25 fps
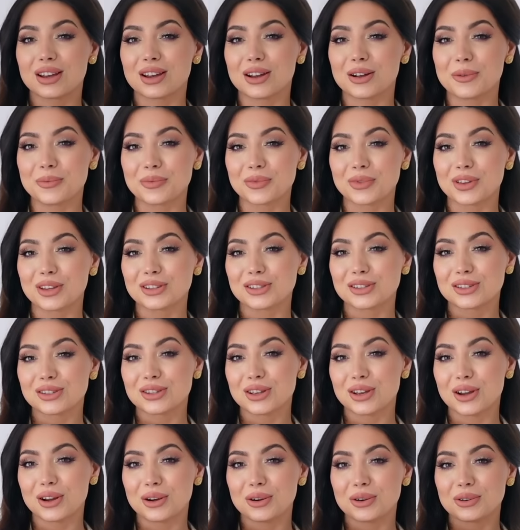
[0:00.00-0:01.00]
um,
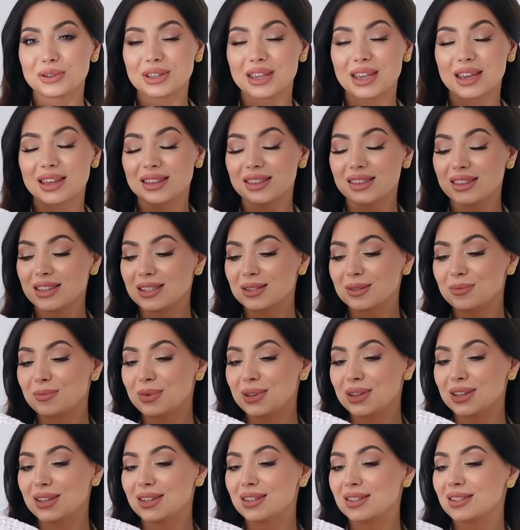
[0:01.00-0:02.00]
so yeah this
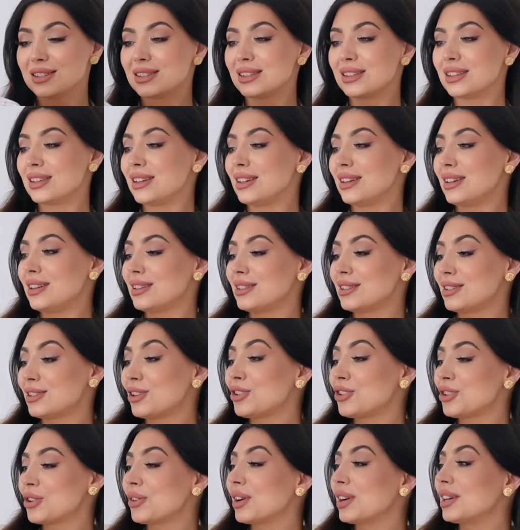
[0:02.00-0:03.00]
piece is
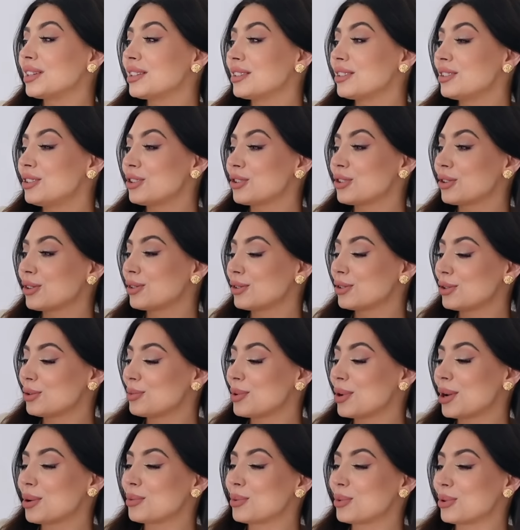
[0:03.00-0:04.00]
such a great addition to
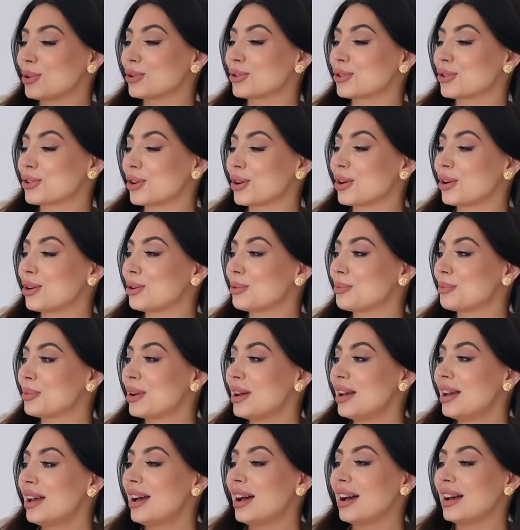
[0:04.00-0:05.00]
my wardrobe
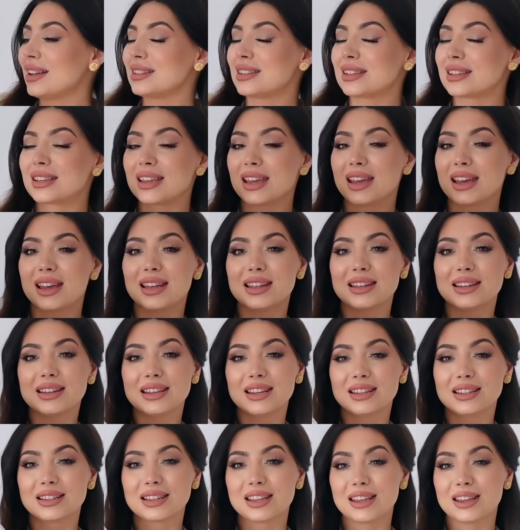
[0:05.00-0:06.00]
and again
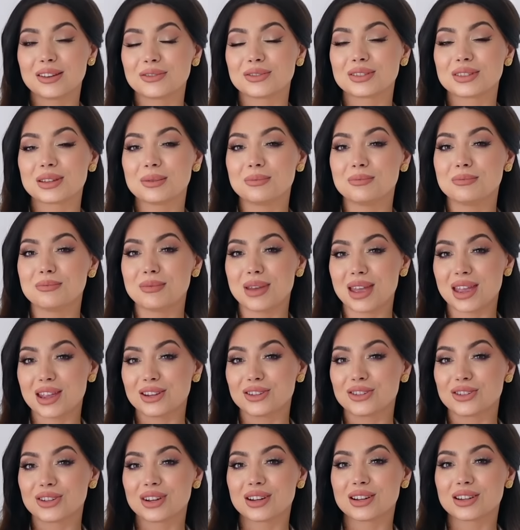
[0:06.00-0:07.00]
it gives
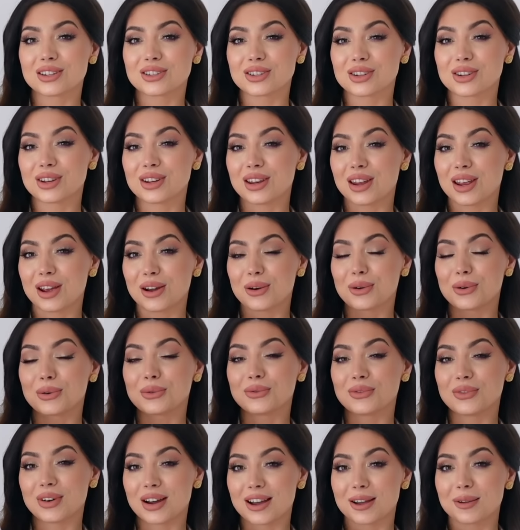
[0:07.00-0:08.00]
major
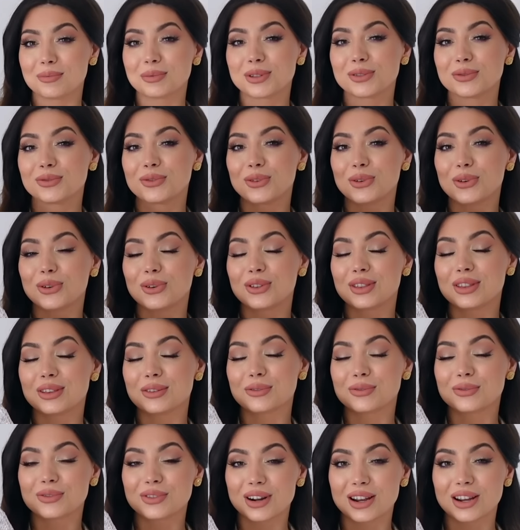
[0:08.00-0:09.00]
Chanel vibes for the
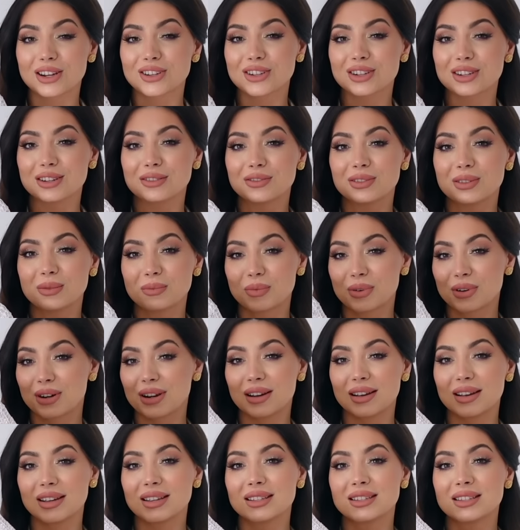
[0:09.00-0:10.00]
fraction of the
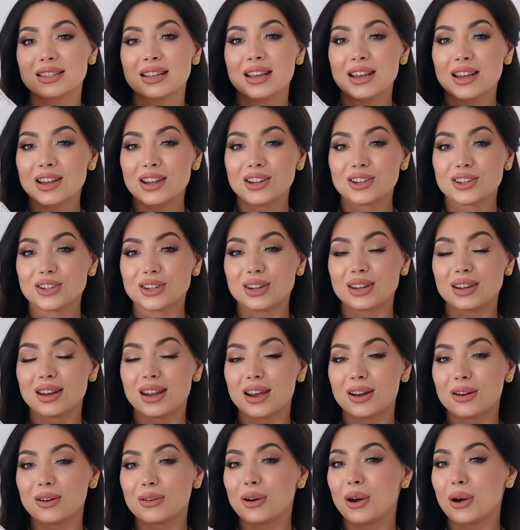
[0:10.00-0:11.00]
price
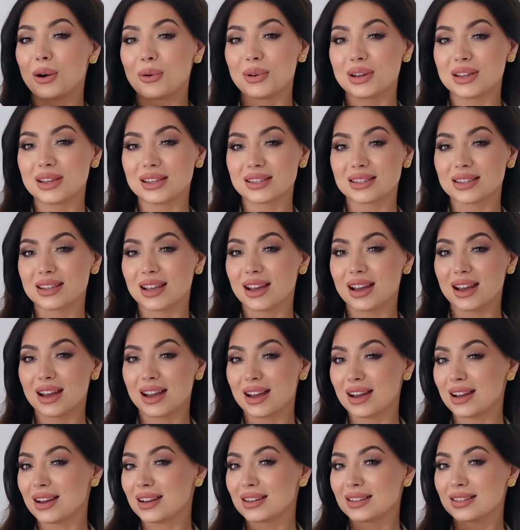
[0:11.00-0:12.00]
Chanel always
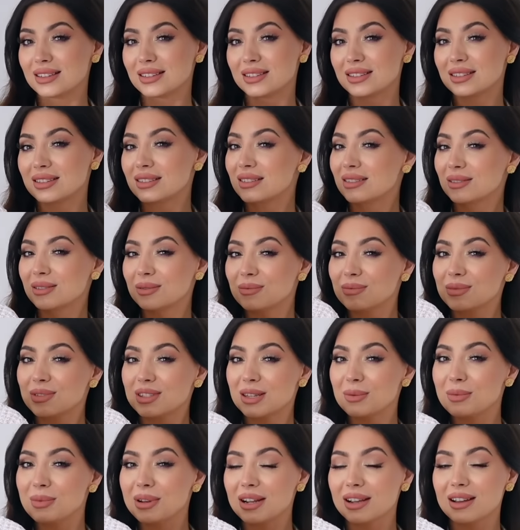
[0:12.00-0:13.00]
has
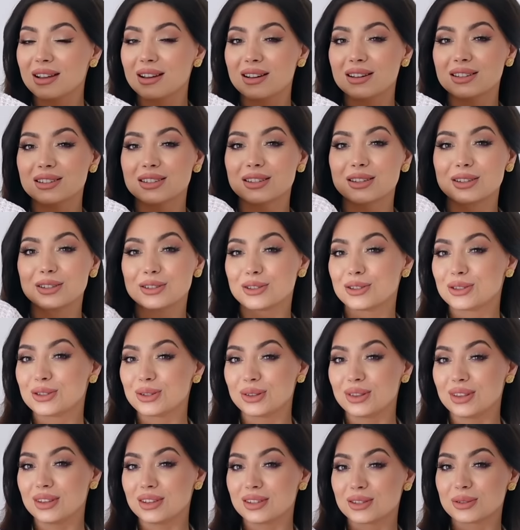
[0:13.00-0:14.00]
similar cardigans
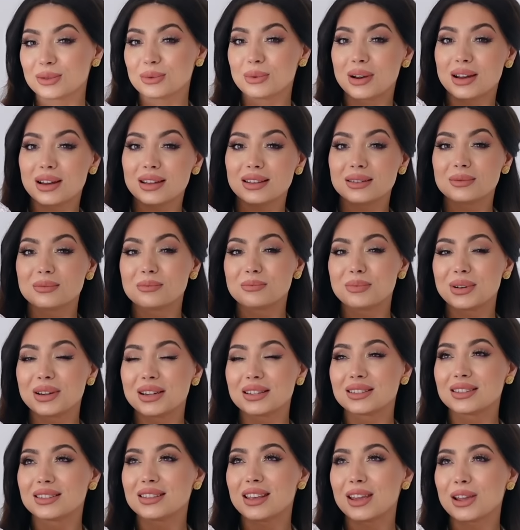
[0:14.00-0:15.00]
to this one
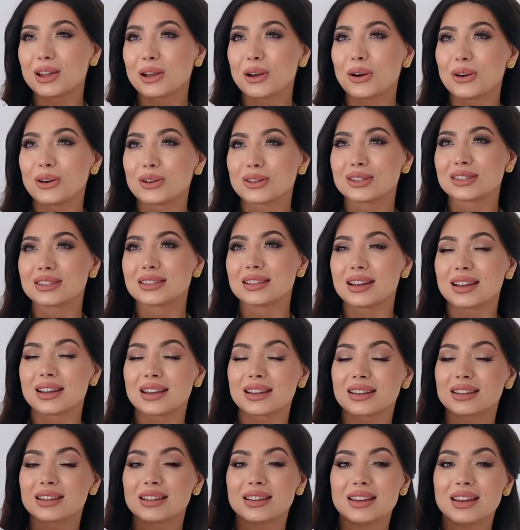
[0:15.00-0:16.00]
but they cost
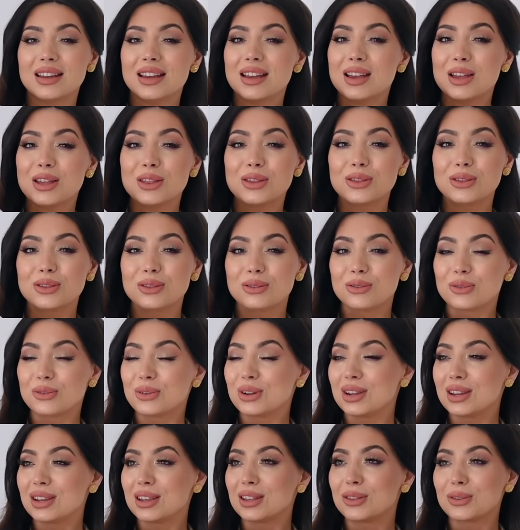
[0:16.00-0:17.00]
like
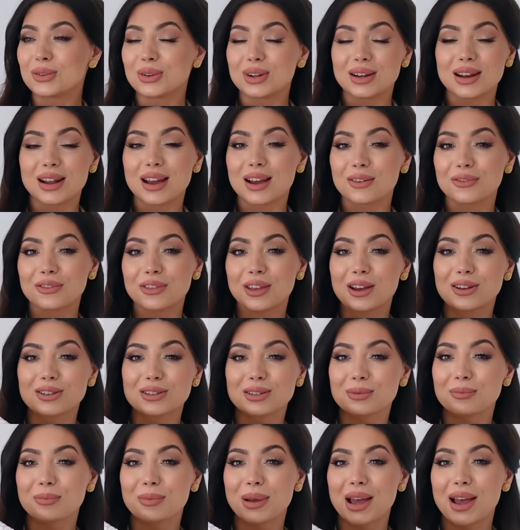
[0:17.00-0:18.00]
three, three and a half
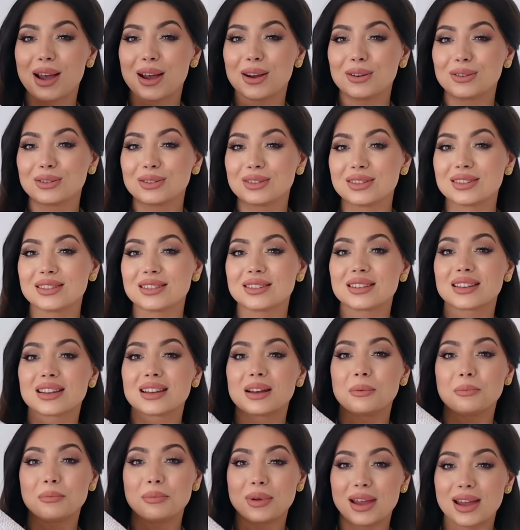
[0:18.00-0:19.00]
thousand pounds
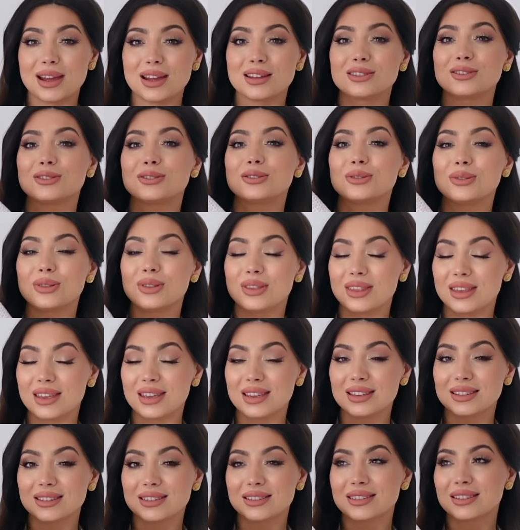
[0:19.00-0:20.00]
compared to
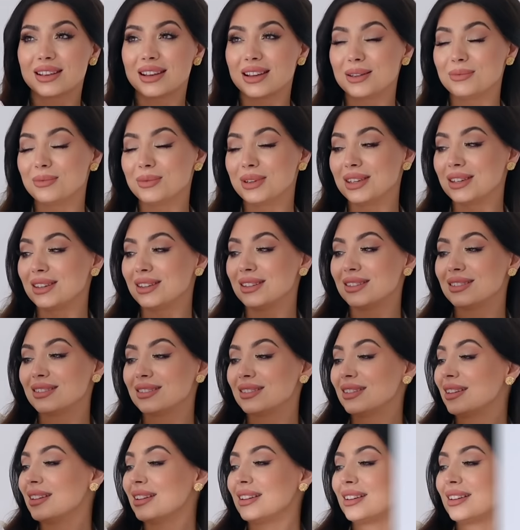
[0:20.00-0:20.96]
this. I mean,